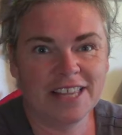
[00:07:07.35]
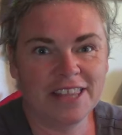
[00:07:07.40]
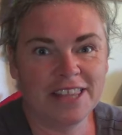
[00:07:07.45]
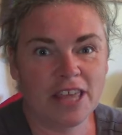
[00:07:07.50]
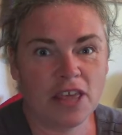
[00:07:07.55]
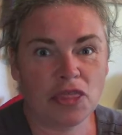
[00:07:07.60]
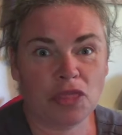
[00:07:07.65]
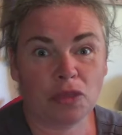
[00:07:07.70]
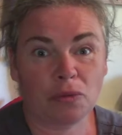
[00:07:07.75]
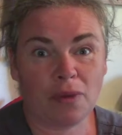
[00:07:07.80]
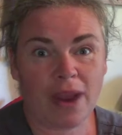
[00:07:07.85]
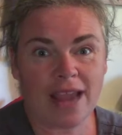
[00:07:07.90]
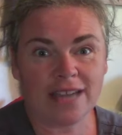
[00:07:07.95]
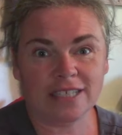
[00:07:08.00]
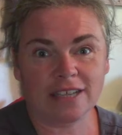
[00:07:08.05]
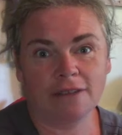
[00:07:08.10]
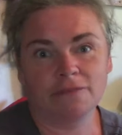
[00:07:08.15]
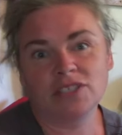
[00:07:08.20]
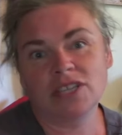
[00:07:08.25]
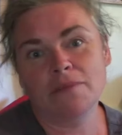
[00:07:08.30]
the
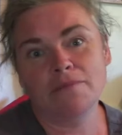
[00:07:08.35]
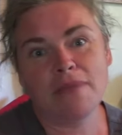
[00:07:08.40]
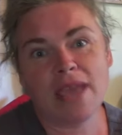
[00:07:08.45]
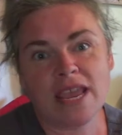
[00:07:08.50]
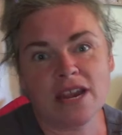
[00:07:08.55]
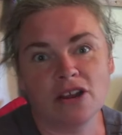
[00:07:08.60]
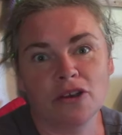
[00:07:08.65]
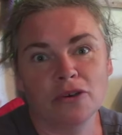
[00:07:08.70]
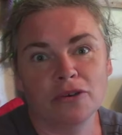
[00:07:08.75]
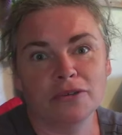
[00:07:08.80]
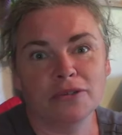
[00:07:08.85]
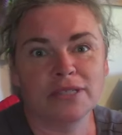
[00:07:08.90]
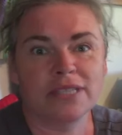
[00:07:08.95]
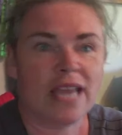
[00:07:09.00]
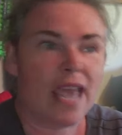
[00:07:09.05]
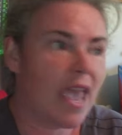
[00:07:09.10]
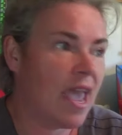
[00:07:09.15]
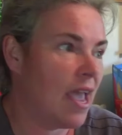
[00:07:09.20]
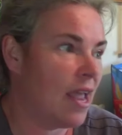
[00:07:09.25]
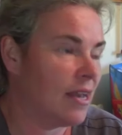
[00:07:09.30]
threat of tomatoes
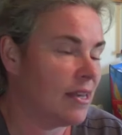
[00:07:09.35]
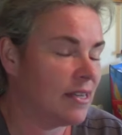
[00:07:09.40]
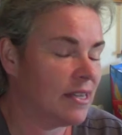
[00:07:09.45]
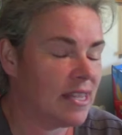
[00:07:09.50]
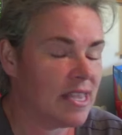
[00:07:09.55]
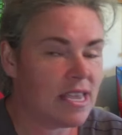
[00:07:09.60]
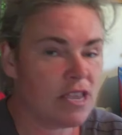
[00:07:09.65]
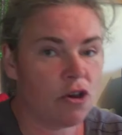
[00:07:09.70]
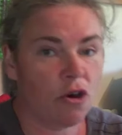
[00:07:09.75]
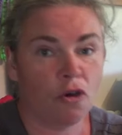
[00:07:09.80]
and the